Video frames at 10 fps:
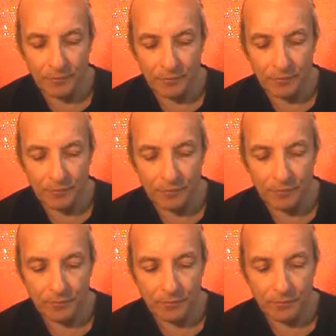
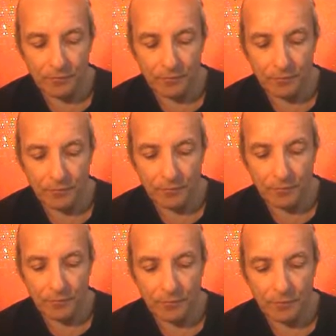
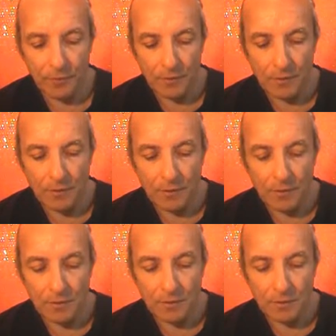
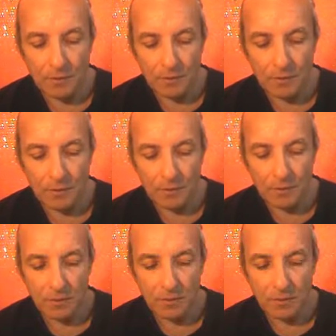(silence)